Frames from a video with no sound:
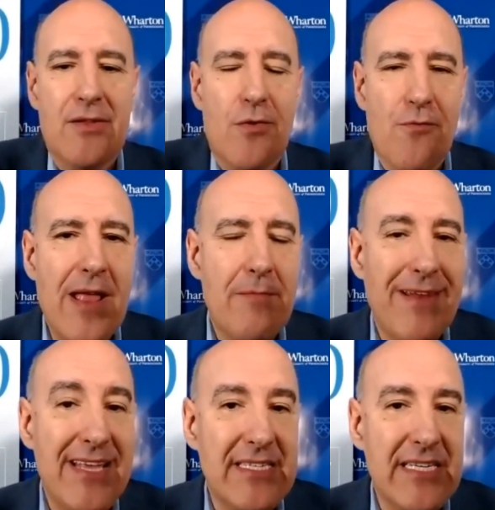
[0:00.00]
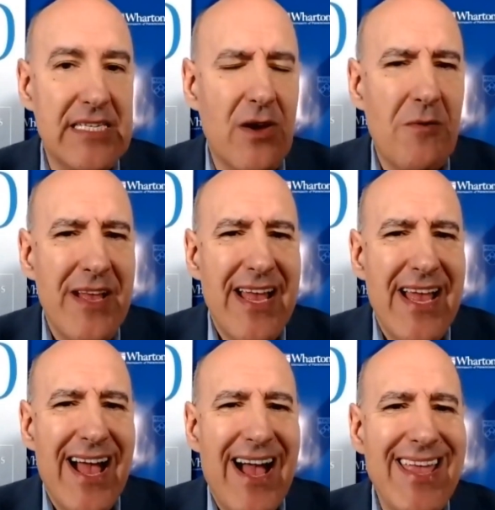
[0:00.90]
to the right places. So
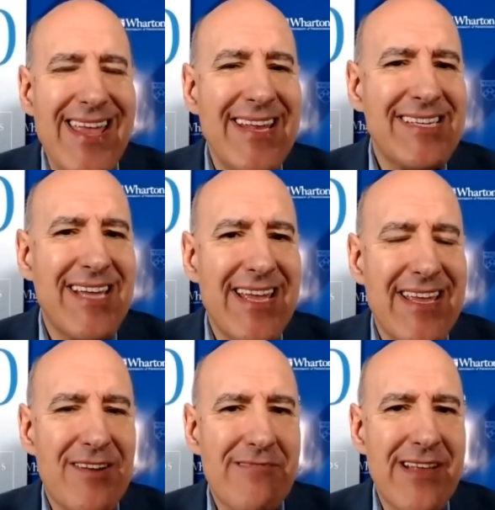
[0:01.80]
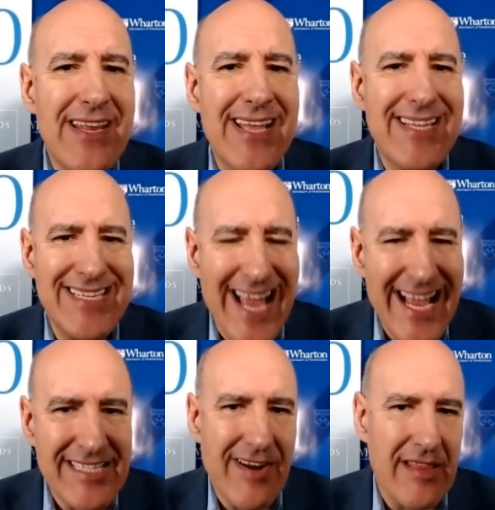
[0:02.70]
it is a really a
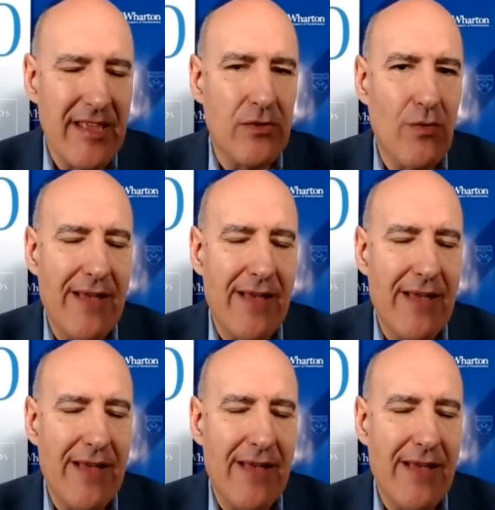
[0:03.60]
disaster, I think,